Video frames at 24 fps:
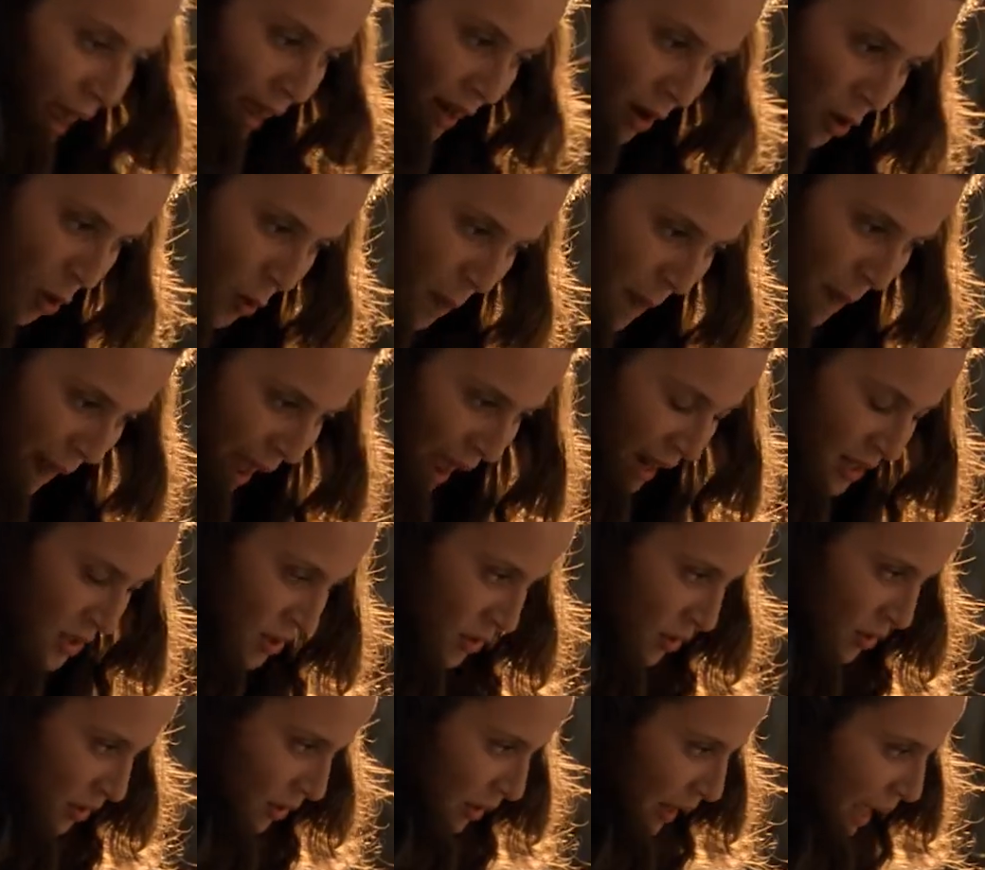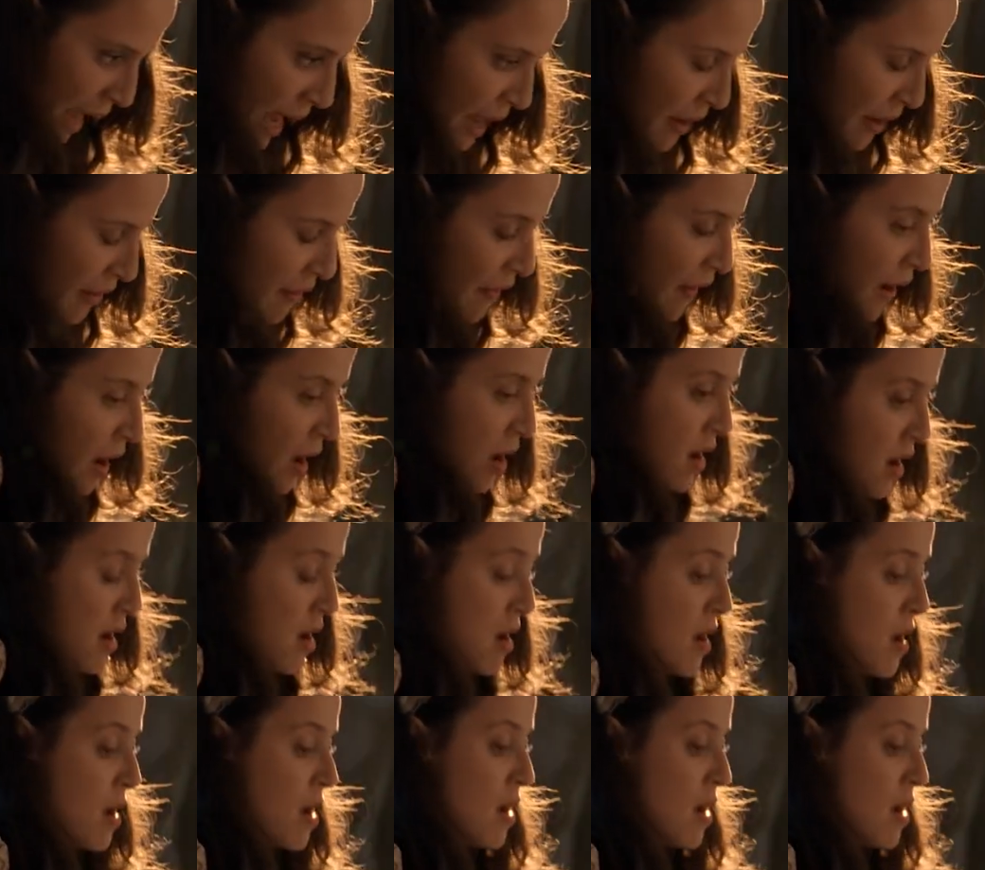The film ends with a happy ending for Paul